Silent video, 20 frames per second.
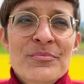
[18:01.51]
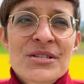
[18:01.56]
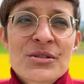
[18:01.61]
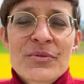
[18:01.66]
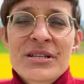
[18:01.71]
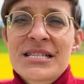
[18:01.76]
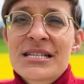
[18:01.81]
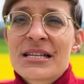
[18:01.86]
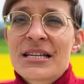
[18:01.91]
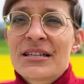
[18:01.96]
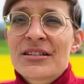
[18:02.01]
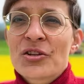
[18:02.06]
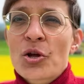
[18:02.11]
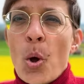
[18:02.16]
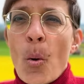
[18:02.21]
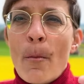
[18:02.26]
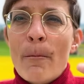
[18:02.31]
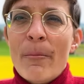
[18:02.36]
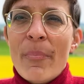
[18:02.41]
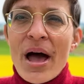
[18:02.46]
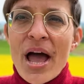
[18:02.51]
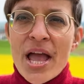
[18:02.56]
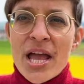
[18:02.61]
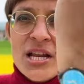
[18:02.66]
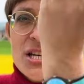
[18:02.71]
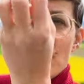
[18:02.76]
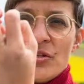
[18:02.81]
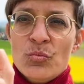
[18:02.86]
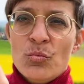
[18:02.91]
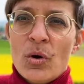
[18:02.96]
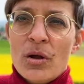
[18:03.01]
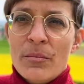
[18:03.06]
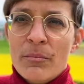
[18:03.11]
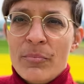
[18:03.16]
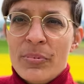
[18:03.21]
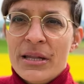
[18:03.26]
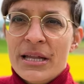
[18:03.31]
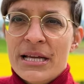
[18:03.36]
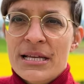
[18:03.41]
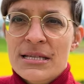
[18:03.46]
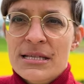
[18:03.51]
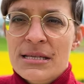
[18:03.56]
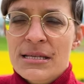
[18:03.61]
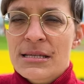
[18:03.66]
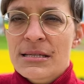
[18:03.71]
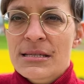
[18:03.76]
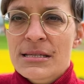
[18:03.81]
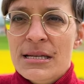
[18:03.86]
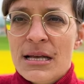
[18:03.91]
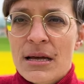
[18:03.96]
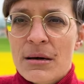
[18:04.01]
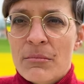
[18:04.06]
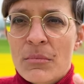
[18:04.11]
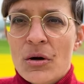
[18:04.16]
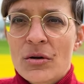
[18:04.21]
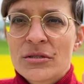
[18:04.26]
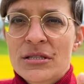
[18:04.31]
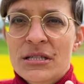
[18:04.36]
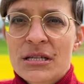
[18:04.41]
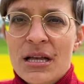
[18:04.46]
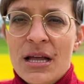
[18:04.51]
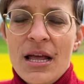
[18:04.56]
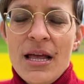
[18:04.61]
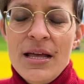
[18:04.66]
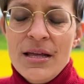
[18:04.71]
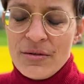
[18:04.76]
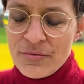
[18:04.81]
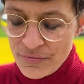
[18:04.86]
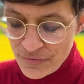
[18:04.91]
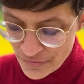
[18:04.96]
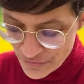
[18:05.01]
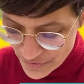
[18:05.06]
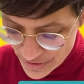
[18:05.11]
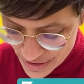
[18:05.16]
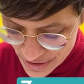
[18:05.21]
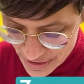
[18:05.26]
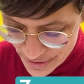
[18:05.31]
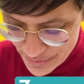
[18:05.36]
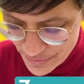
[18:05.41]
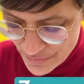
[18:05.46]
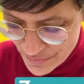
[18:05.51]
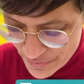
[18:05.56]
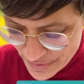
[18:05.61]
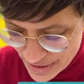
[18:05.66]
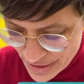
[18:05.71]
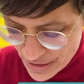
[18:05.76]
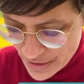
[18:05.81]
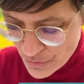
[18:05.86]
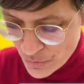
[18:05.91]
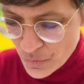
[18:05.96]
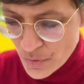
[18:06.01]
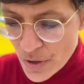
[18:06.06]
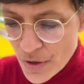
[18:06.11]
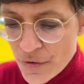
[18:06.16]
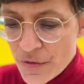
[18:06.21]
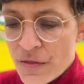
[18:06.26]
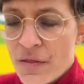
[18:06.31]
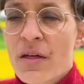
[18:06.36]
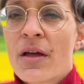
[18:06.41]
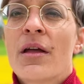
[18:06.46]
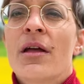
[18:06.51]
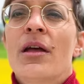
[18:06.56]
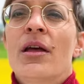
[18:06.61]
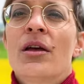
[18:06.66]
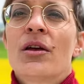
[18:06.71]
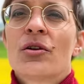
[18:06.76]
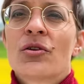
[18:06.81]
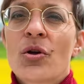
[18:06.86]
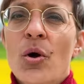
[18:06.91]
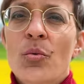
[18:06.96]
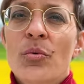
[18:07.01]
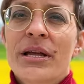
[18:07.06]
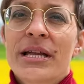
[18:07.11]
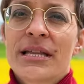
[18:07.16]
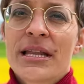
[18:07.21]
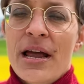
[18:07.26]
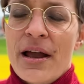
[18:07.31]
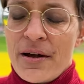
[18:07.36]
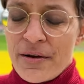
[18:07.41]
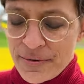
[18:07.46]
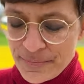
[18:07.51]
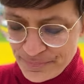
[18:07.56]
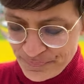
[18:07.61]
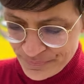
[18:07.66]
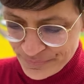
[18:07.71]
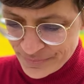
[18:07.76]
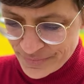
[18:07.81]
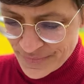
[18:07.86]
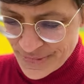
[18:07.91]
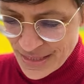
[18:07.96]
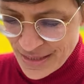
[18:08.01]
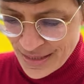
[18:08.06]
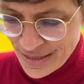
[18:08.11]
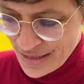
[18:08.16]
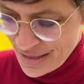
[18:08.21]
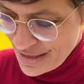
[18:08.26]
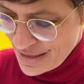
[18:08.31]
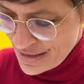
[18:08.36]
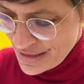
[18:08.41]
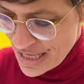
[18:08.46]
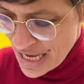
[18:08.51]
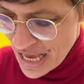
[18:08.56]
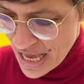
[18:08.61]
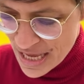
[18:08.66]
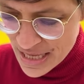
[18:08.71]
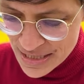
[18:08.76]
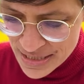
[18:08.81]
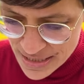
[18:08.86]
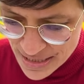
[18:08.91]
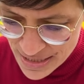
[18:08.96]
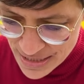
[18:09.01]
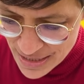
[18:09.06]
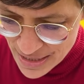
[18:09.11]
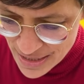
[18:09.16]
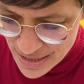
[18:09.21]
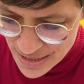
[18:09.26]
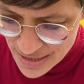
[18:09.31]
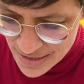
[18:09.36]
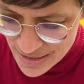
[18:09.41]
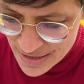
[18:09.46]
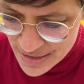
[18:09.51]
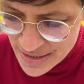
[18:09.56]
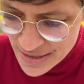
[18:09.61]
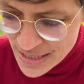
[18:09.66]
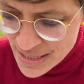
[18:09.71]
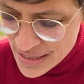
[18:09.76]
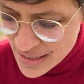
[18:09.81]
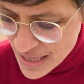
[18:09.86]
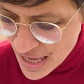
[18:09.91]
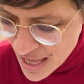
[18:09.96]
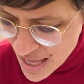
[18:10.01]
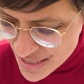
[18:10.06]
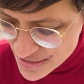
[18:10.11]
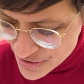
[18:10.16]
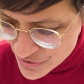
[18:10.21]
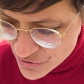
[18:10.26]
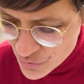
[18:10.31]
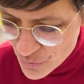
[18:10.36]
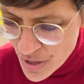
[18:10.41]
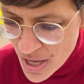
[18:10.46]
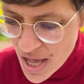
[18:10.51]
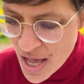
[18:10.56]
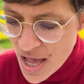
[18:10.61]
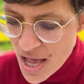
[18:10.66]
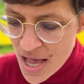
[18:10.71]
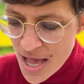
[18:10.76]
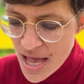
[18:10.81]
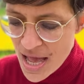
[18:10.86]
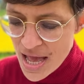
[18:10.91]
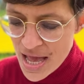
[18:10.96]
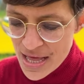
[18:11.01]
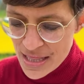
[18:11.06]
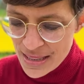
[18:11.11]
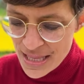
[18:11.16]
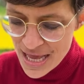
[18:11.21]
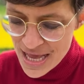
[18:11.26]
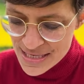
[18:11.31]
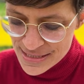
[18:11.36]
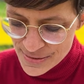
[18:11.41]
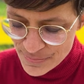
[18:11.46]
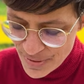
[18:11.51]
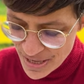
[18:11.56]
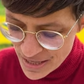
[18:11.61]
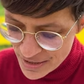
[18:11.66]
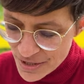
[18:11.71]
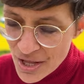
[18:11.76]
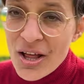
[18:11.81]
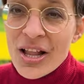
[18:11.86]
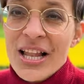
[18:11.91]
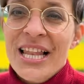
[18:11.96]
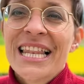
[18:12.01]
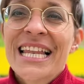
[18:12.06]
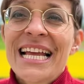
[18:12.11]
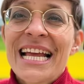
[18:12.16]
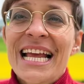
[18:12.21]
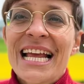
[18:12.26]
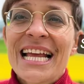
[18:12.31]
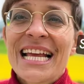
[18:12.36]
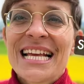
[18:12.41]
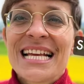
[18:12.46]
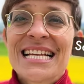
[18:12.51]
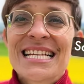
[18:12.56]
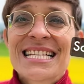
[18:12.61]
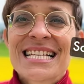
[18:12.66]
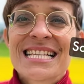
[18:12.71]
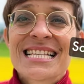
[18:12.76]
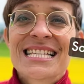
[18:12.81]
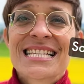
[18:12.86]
Switzerland combined in one place, Zermatt. Really, really worth going there. Then, the last one, last but not least.